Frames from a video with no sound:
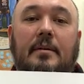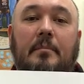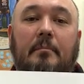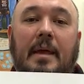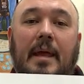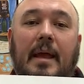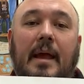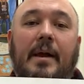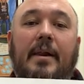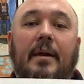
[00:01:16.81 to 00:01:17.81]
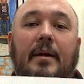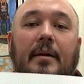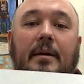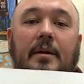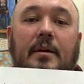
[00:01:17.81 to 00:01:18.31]
mère.
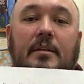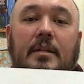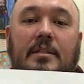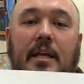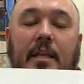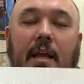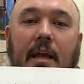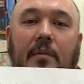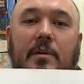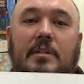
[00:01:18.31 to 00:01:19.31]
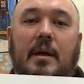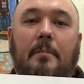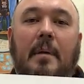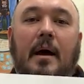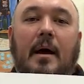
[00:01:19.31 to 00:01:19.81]
To say dad, we say
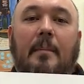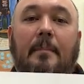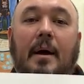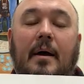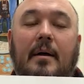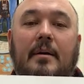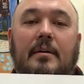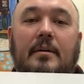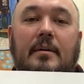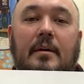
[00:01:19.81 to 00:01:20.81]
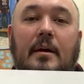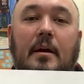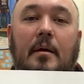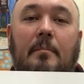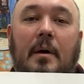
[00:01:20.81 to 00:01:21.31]
papa,
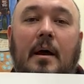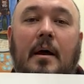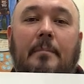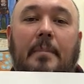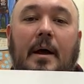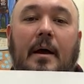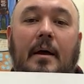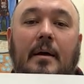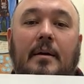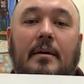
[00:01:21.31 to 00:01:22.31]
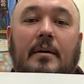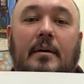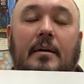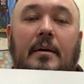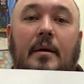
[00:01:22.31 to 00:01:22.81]
papa,
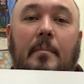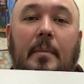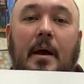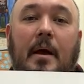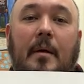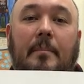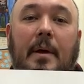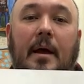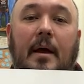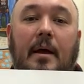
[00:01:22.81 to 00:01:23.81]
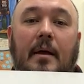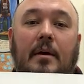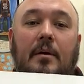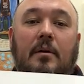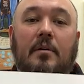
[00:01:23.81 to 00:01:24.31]
papa.
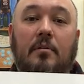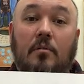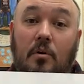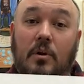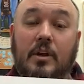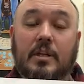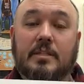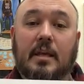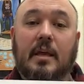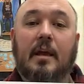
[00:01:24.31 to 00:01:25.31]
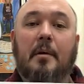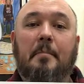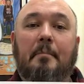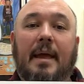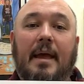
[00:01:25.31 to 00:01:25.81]
Or you could say
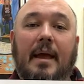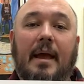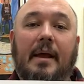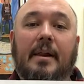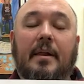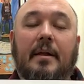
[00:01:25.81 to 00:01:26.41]
père,